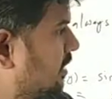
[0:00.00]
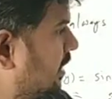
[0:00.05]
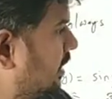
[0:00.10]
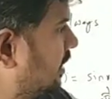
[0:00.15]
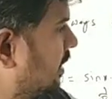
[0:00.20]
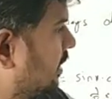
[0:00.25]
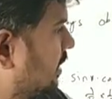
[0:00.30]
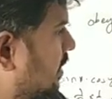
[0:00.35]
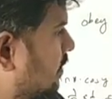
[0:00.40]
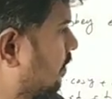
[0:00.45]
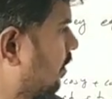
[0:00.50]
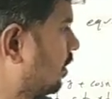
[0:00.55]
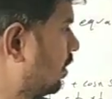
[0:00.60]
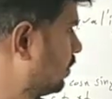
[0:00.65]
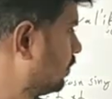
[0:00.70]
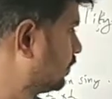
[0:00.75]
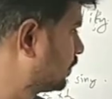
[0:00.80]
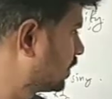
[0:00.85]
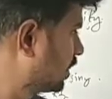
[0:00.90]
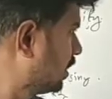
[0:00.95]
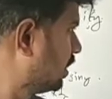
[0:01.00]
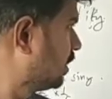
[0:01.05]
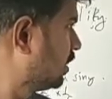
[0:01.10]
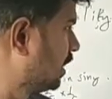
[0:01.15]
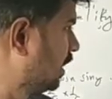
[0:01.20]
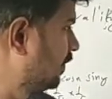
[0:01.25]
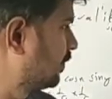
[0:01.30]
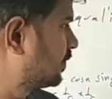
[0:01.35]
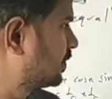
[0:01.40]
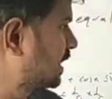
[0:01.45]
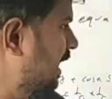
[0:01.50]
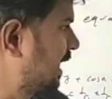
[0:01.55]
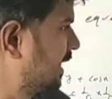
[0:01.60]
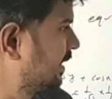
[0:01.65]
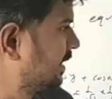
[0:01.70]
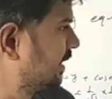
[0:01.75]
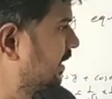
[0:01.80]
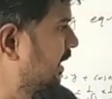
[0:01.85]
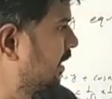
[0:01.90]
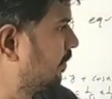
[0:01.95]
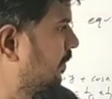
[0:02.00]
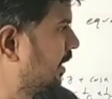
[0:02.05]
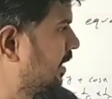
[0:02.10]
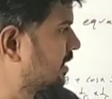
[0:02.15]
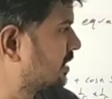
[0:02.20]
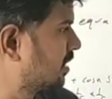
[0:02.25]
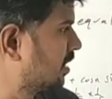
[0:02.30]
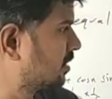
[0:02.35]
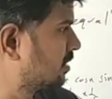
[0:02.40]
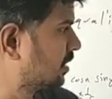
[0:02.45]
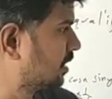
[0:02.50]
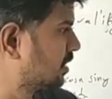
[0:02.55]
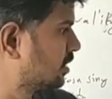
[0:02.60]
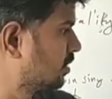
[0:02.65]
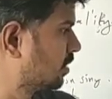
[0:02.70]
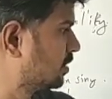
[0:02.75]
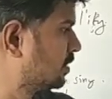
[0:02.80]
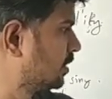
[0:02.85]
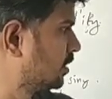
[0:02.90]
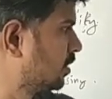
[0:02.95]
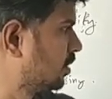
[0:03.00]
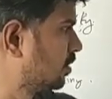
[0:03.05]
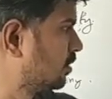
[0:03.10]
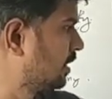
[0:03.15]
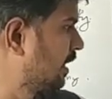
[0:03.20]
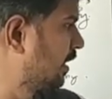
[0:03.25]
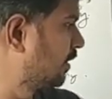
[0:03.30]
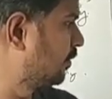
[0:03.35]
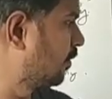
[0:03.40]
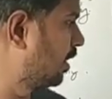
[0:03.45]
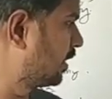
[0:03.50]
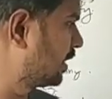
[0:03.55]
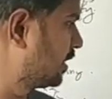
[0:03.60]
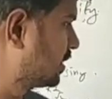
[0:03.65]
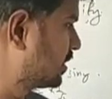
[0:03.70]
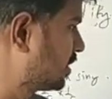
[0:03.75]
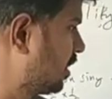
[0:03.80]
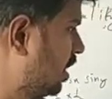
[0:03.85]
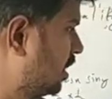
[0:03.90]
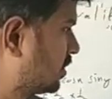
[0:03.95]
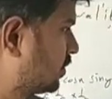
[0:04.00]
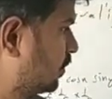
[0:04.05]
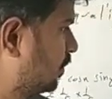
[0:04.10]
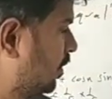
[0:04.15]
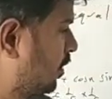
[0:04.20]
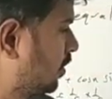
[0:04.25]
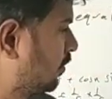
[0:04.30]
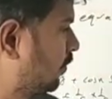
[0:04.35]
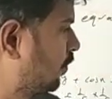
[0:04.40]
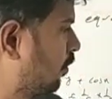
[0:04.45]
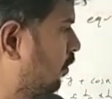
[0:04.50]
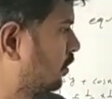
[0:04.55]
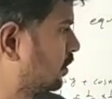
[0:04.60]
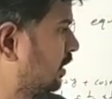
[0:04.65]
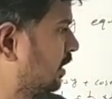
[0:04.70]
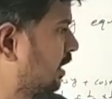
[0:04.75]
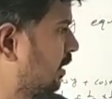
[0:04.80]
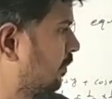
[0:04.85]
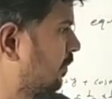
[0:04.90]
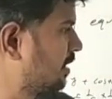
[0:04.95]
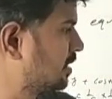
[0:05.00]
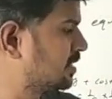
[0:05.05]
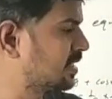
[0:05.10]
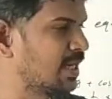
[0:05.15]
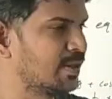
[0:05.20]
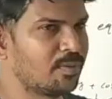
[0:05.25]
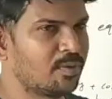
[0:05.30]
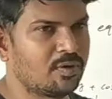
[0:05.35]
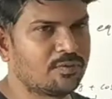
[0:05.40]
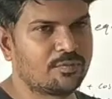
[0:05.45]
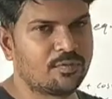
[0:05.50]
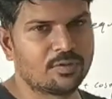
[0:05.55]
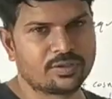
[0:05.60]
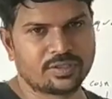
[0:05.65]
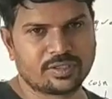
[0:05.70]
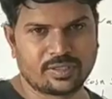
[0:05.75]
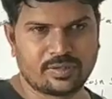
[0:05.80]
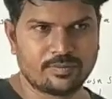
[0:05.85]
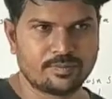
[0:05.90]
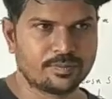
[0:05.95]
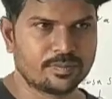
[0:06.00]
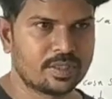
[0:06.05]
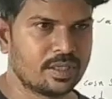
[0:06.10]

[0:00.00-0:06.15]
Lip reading: See here, this problem. If sin theta minus cos theta is equal to 0, then what is cos power 4 theta plus sin power 4 theta?